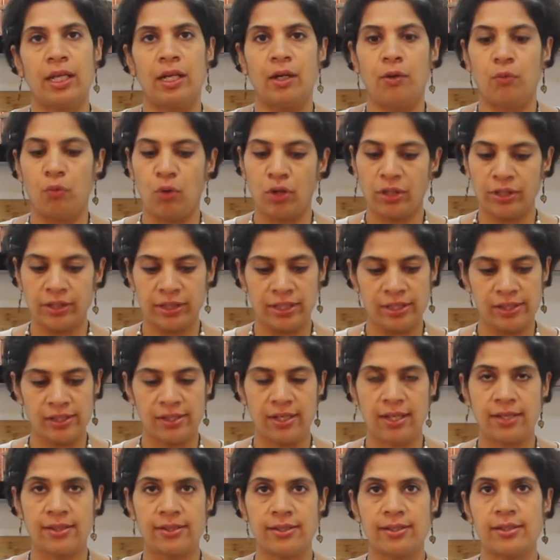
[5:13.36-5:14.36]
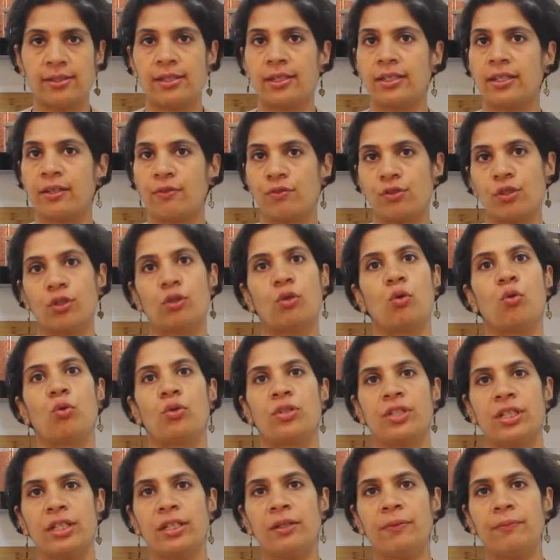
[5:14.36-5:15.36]
What this does is it gives a
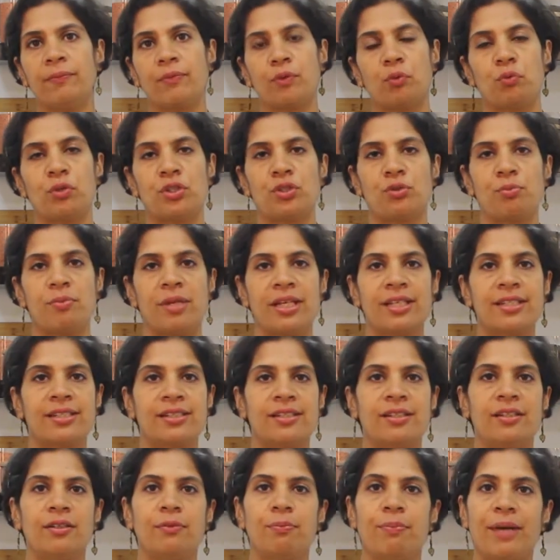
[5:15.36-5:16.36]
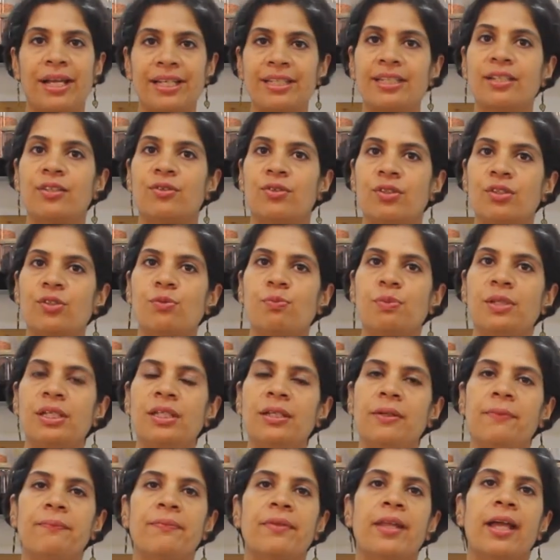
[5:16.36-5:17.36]
coating which makes the patty crispy